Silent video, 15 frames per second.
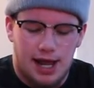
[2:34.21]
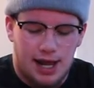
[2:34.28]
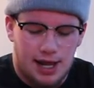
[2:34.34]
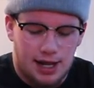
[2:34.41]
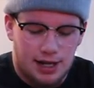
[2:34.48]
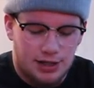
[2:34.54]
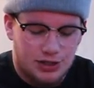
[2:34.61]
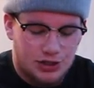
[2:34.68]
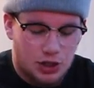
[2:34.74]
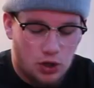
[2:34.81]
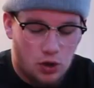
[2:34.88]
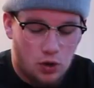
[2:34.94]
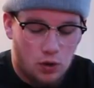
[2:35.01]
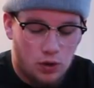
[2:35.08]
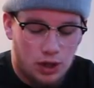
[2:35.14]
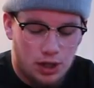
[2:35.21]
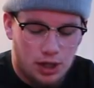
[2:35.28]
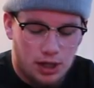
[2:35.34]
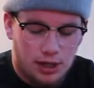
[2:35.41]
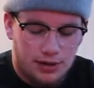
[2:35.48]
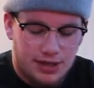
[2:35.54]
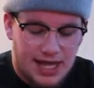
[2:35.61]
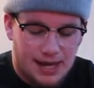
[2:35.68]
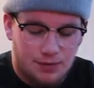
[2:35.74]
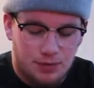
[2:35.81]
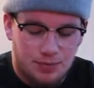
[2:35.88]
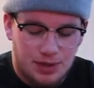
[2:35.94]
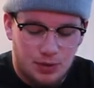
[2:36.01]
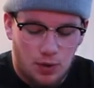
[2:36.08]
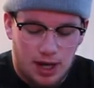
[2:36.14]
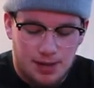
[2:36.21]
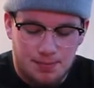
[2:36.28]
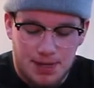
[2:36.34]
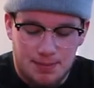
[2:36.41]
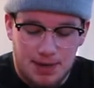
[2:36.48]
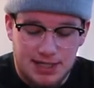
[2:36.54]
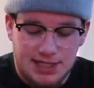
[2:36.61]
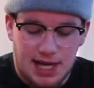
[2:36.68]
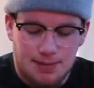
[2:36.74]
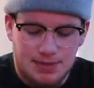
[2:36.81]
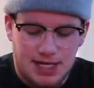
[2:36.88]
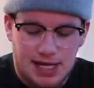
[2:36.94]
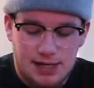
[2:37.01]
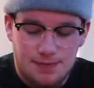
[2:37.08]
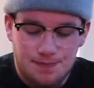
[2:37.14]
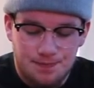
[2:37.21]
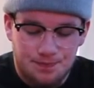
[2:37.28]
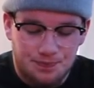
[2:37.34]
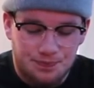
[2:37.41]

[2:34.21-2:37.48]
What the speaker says: and so that would be why it made my top 10.